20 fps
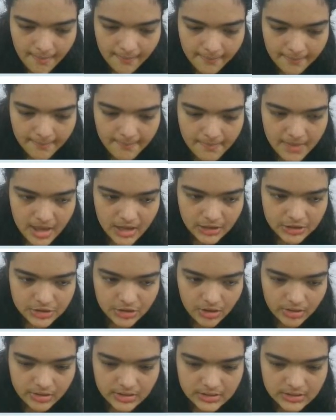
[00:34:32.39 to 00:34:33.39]
make
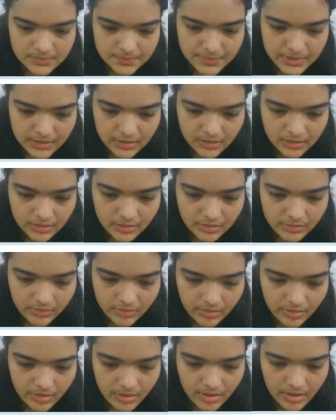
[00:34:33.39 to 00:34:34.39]
sure it's bigger,
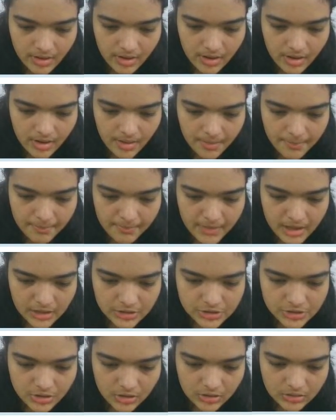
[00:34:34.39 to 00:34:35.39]
make
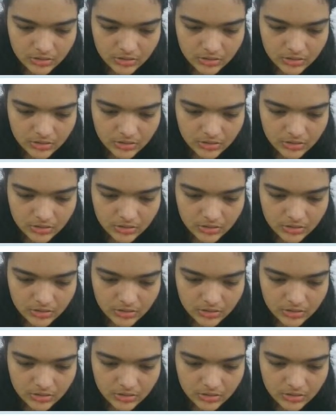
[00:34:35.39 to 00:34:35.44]
sure